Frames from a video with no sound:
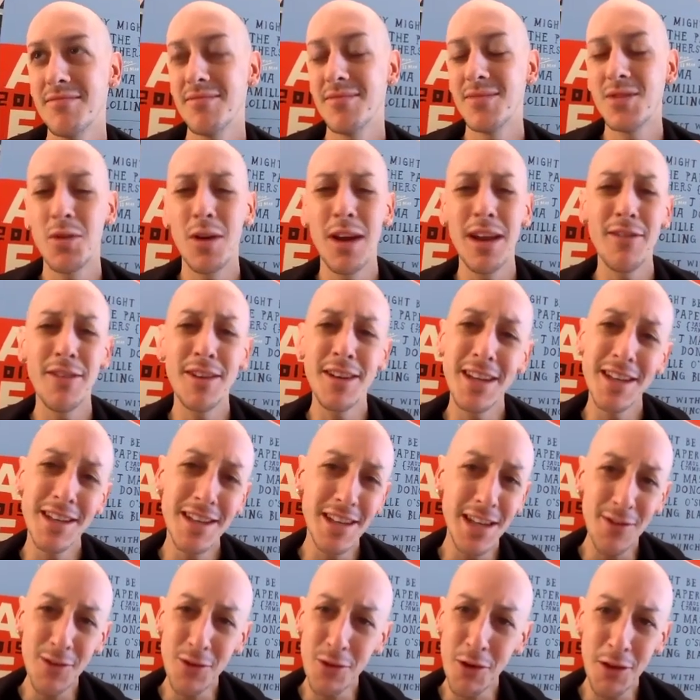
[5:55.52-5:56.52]
do I even need to
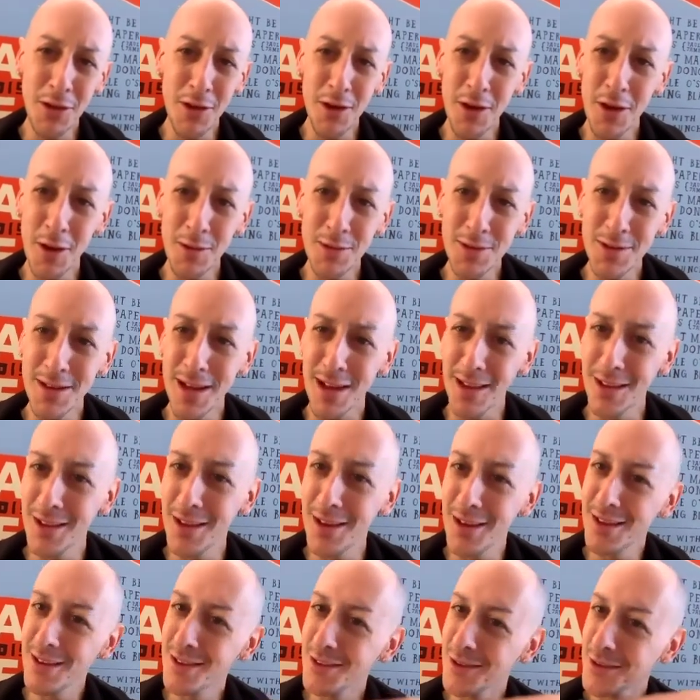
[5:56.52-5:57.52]
give you a third option?
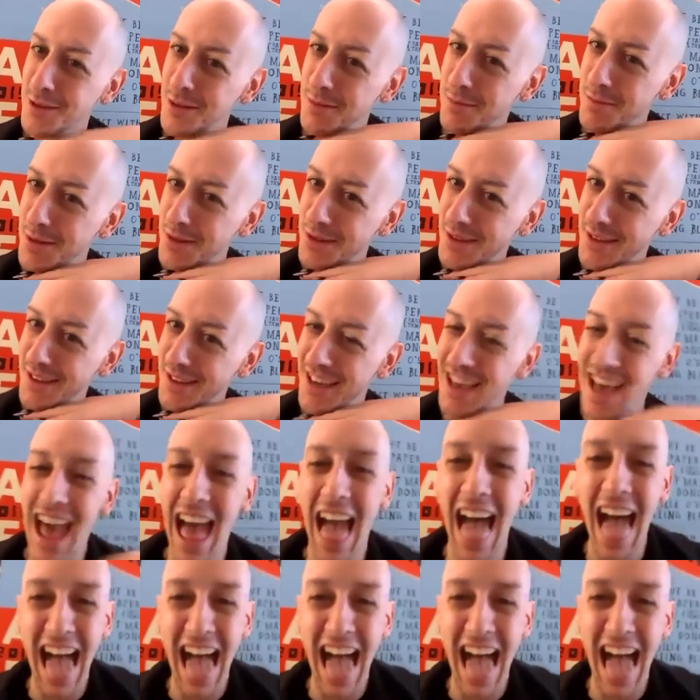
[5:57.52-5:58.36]
Hello, look at me.